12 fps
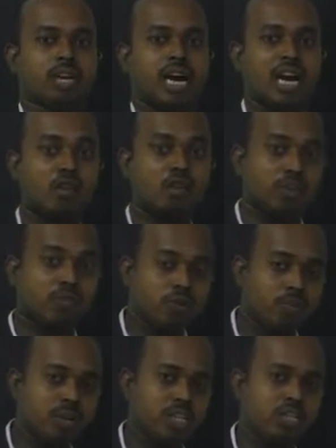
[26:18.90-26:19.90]
or our
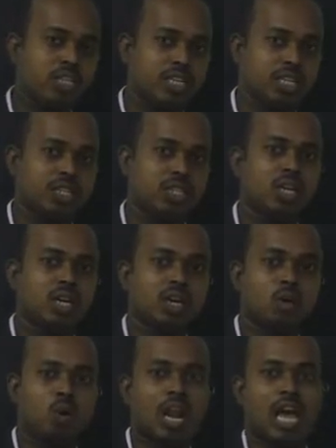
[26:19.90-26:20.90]
information is
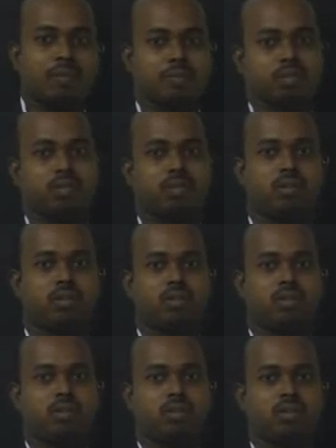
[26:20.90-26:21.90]
collapse.
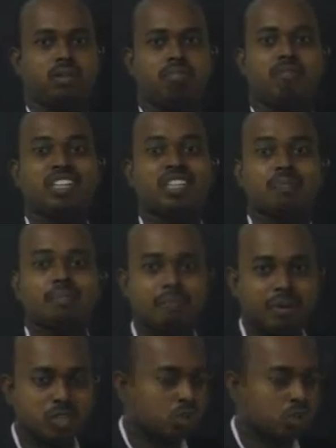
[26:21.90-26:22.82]
For that purpose